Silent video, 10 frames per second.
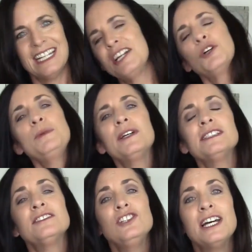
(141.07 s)
I hope you
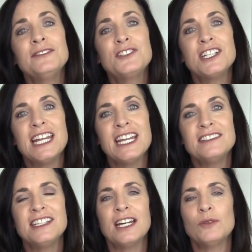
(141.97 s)
guys loved
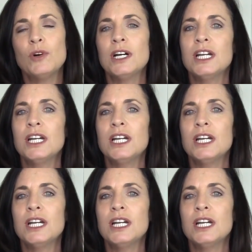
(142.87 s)
today's DIY.